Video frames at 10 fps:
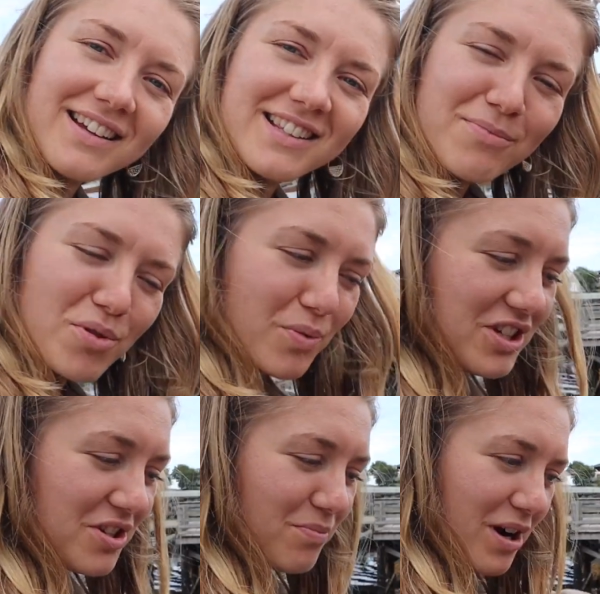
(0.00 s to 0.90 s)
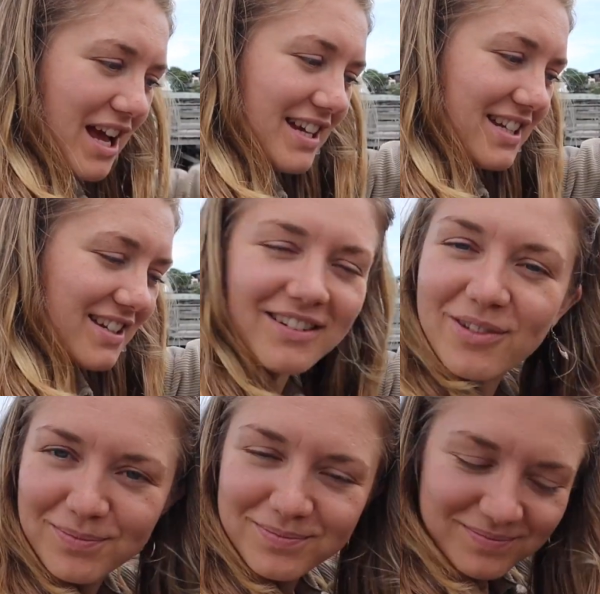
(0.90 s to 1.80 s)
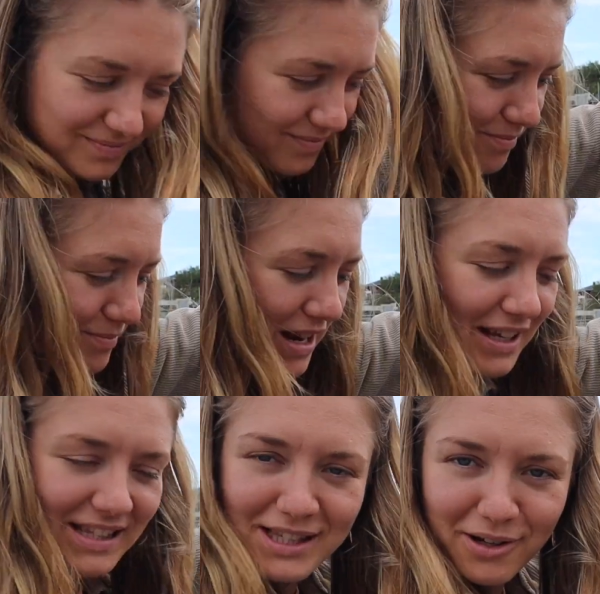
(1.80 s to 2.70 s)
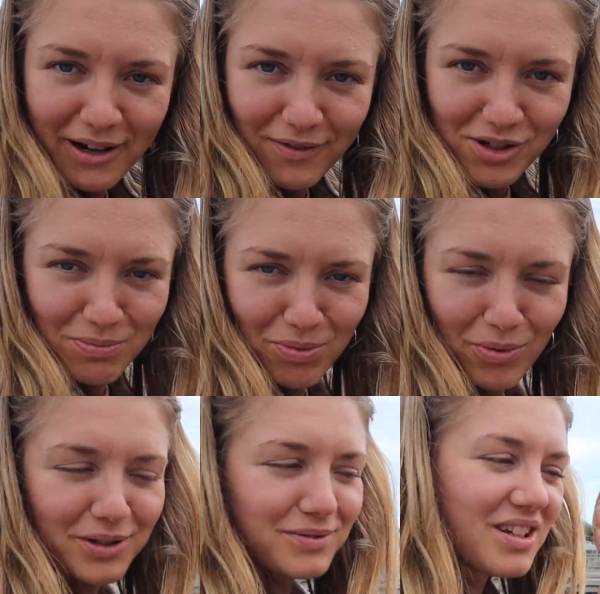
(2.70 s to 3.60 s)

some Norwegian bread, mainly because they sold out the cheaper one.